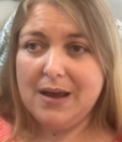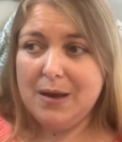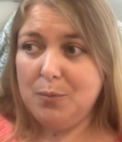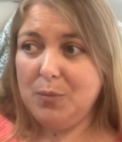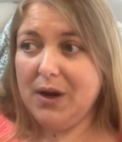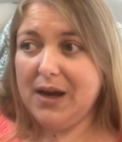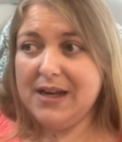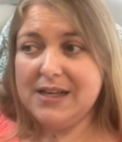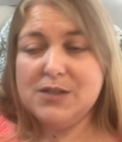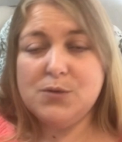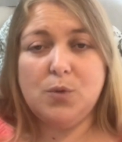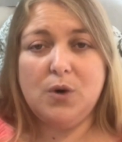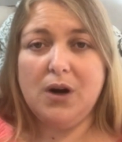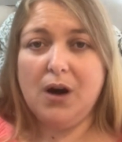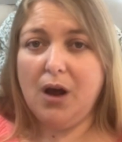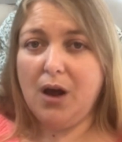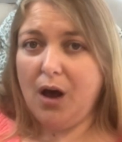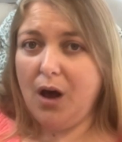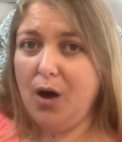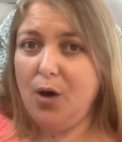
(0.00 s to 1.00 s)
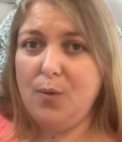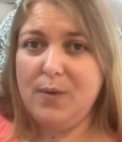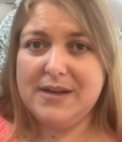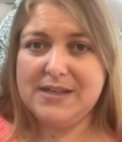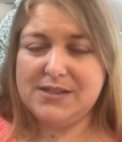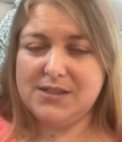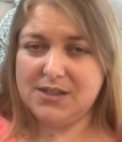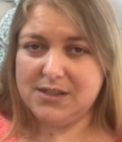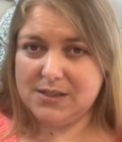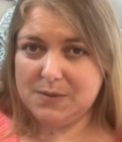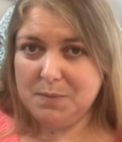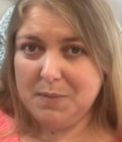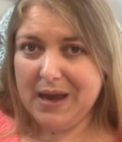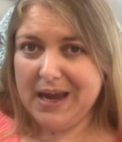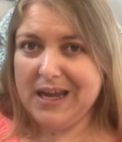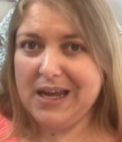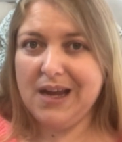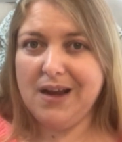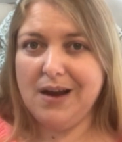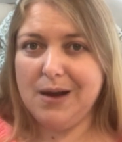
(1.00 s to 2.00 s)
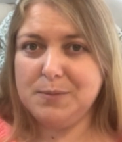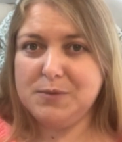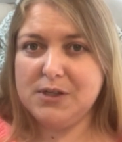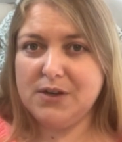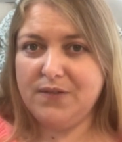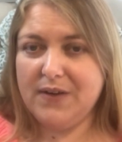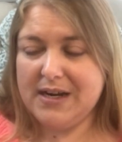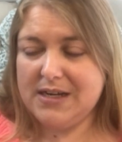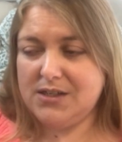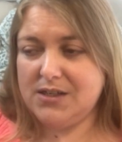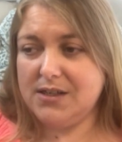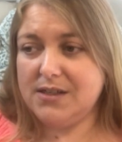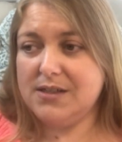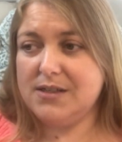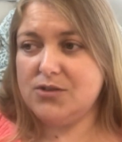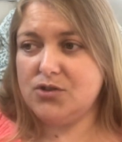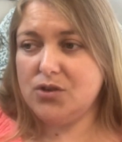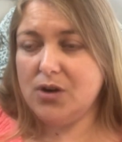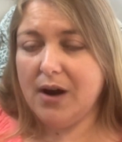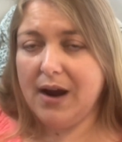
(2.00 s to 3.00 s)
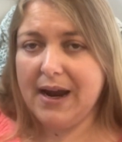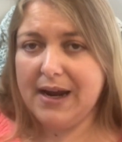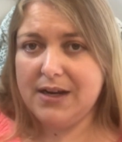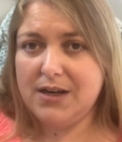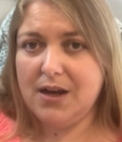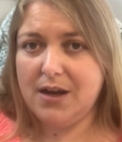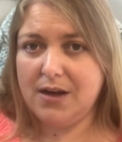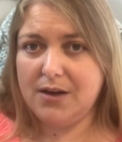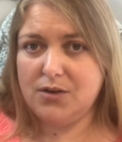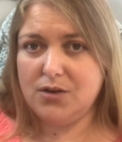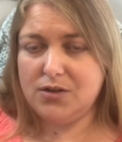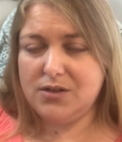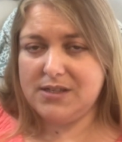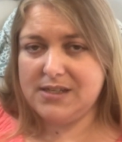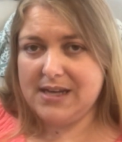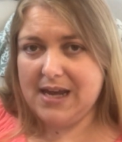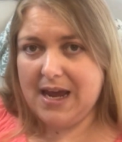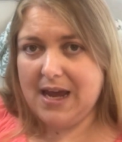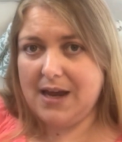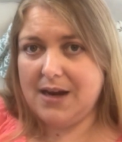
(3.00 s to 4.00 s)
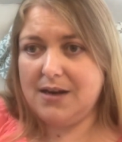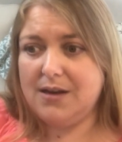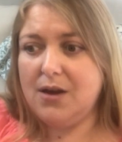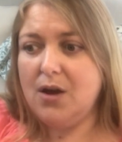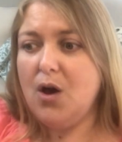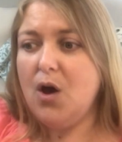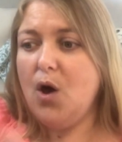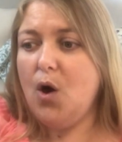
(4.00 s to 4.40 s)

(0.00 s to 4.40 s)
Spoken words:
because we're always just making observations, trying to understand